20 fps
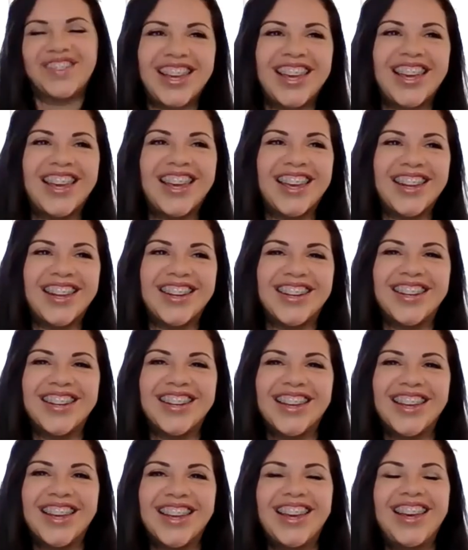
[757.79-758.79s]
And
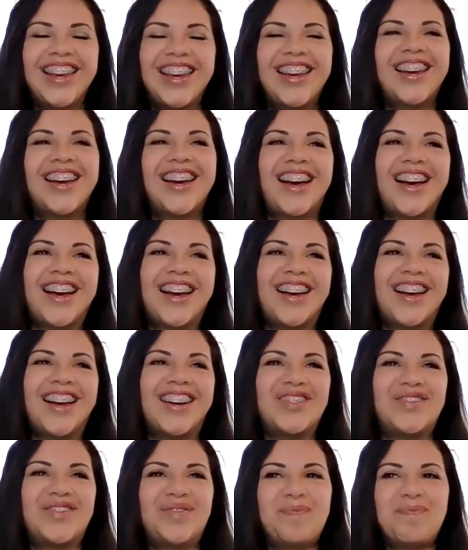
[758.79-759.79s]

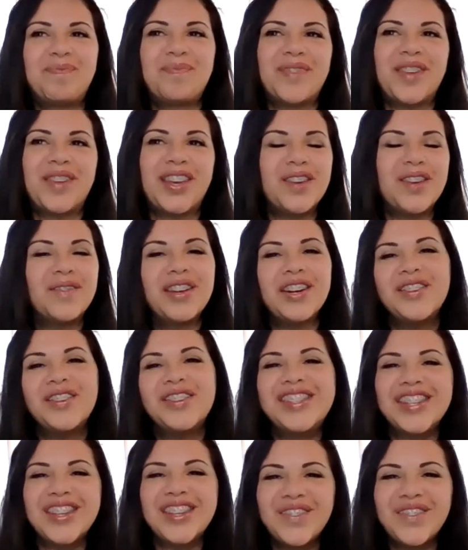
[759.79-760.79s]
um, even on
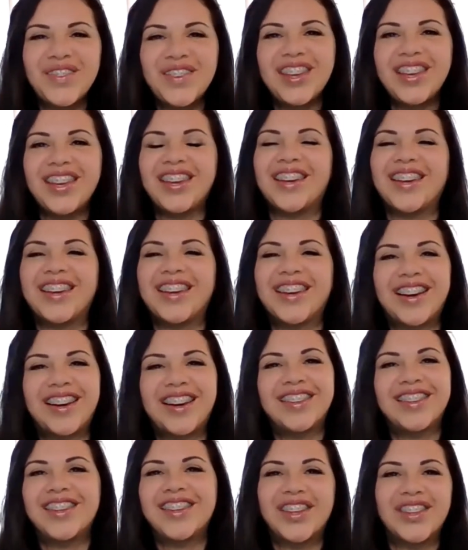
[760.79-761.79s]
T V,
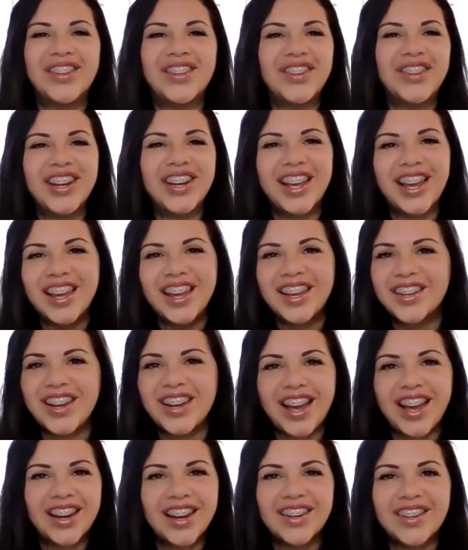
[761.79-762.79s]
uh, the other day,
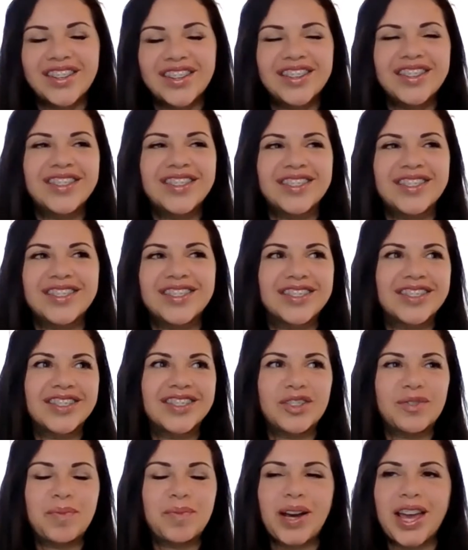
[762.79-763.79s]
I, I,
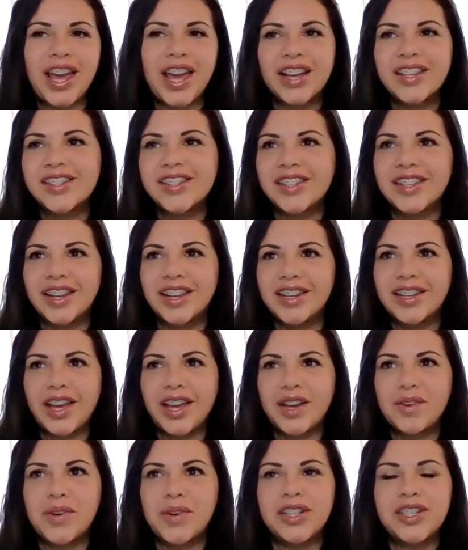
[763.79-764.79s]
by accident,
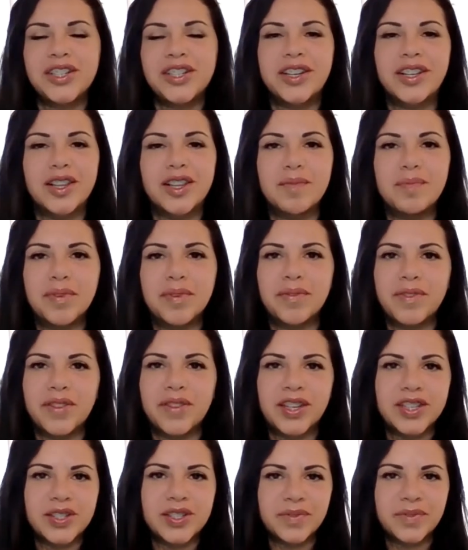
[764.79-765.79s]
I watched a clip of
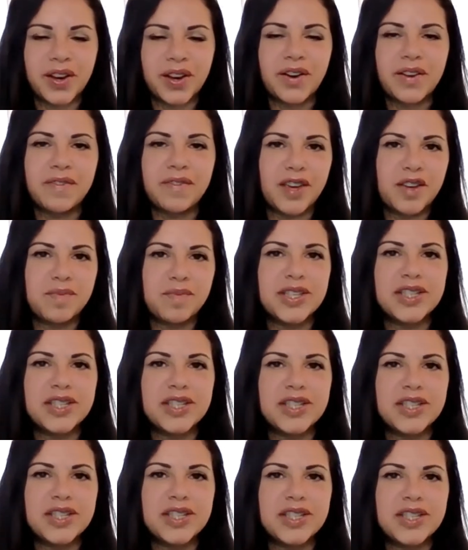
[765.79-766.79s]
this very famous
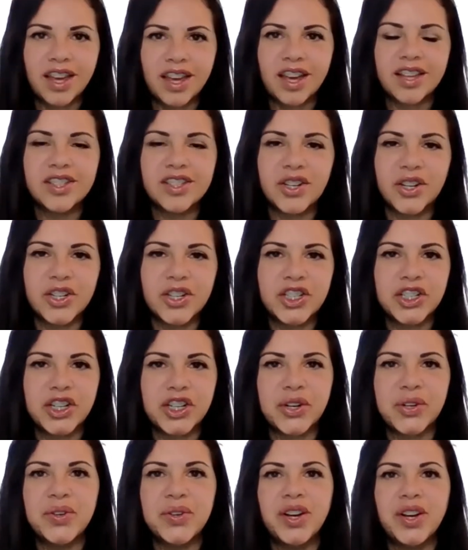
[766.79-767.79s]
star that has her
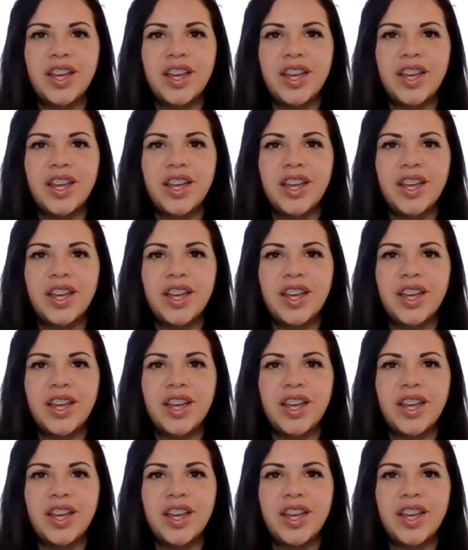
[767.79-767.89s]
show.